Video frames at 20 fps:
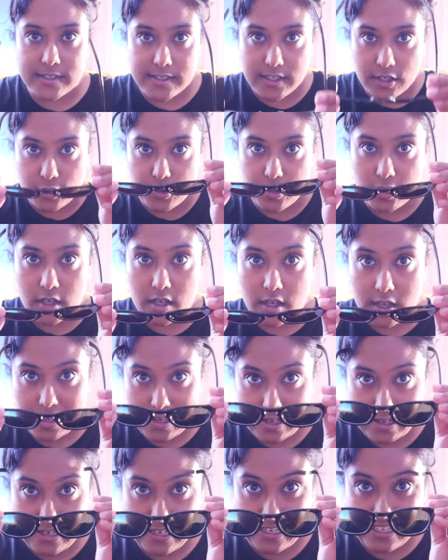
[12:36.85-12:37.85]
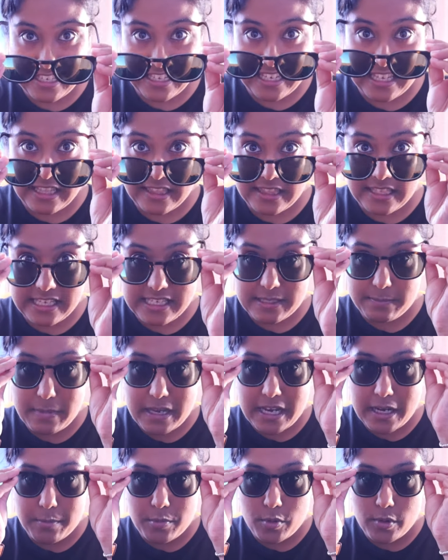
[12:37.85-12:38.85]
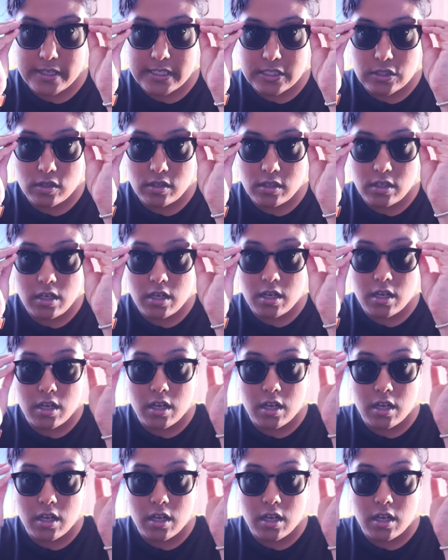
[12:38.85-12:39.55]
So let's get these bad boys on.